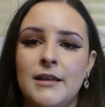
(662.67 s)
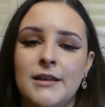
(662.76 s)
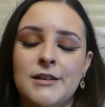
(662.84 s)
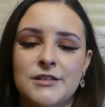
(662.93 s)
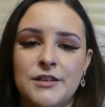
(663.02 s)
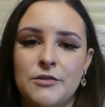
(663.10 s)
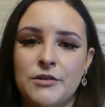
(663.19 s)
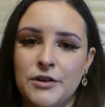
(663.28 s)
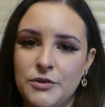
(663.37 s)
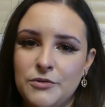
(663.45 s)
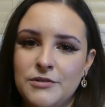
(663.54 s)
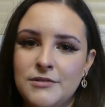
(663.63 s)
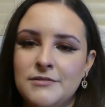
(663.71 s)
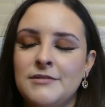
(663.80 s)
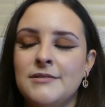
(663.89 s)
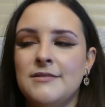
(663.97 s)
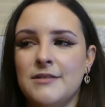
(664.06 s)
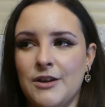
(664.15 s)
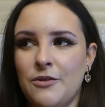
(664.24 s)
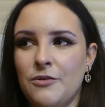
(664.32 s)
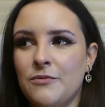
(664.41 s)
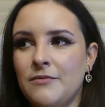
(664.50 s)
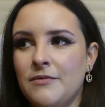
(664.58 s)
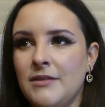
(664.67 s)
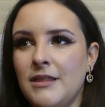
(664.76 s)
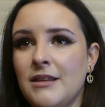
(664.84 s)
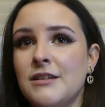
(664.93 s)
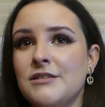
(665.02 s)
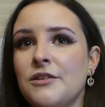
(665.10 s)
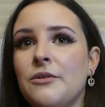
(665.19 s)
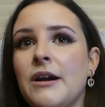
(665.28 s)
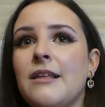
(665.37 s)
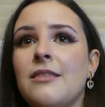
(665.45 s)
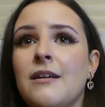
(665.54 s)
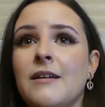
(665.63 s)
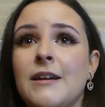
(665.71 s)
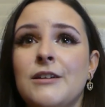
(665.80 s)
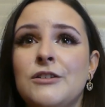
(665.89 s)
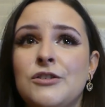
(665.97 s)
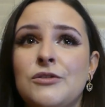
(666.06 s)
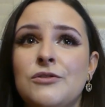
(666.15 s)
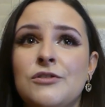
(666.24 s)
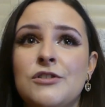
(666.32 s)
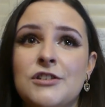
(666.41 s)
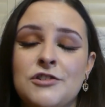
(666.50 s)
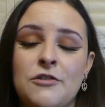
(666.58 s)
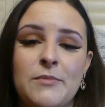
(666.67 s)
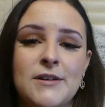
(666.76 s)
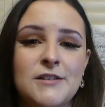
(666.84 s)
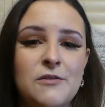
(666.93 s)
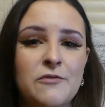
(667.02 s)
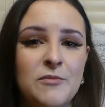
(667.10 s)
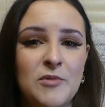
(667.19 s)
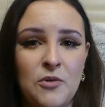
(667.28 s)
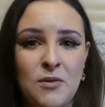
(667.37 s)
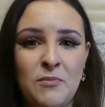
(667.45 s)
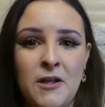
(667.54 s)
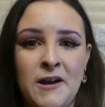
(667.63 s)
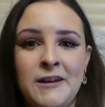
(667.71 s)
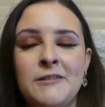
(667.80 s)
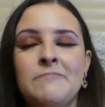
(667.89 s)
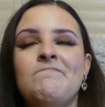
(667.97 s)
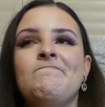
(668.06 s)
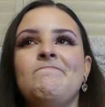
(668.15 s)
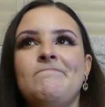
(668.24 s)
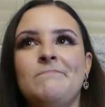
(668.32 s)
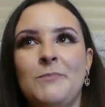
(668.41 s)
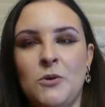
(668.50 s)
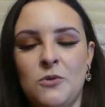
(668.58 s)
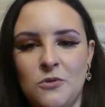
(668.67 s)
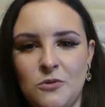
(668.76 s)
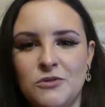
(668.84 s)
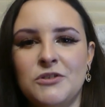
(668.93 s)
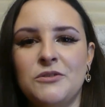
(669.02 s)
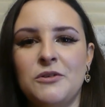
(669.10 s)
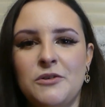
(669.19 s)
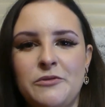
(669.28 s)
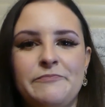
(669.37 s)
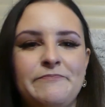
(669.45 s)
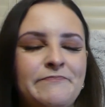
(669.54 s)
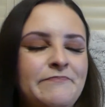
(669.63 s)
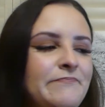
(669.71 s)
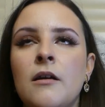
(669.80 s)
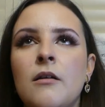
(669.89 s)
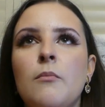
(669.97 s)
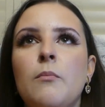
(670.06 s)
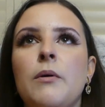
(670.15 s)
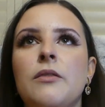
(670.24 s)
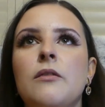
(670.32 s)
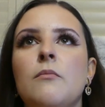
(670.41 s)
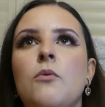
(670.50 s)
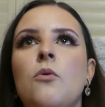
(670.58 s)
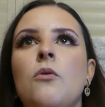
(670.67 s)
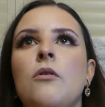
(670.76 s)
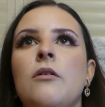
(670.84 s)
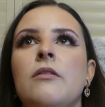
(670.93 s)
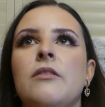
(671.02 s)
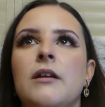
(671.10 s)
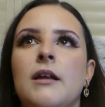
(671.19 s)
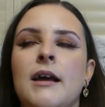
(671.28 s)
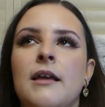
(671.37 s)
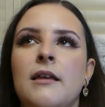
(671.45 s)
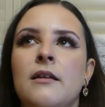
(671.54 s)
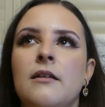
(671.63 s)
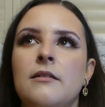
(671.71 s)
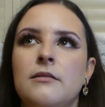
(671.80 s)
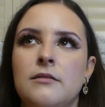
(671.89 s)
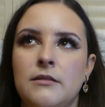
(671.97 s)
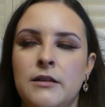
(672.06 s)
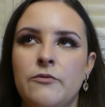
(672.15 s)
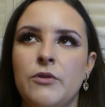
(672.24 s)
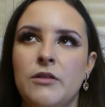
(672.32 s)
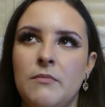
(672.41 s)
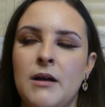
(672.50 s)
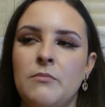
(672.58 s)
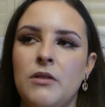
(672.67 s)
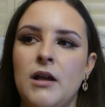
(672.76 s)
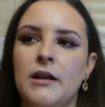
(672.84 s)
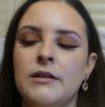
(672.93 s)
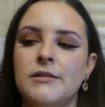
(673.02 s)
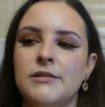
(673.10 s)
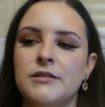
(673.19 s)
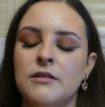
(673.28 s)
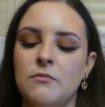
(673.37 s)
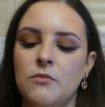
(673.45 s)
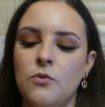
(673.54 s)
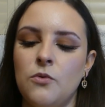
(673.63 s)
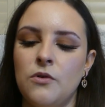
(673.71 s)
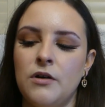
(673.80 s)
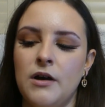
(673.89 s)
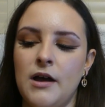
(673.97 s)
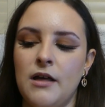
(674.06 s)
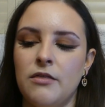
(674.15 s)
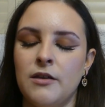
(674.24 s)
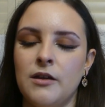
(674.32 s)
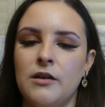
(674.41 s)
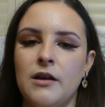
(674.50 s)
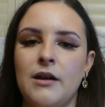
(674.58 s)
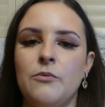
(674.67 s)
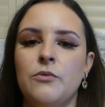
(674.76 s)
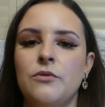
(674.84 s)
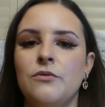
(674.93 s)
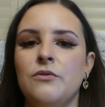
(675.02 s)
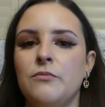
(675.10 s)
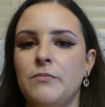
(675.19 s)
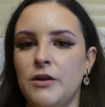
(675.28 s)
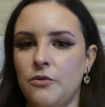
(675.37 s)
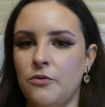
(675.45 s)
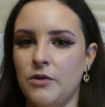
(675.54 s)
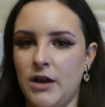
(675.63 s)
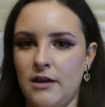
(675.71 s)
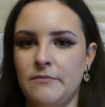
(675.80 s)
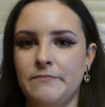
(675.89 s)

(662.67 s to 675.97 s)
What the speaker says: Is there a cure? No. Is there anything I can do to stop myself from going blind? Also no. But the more that I live with my blindness, the more I think I will be okay.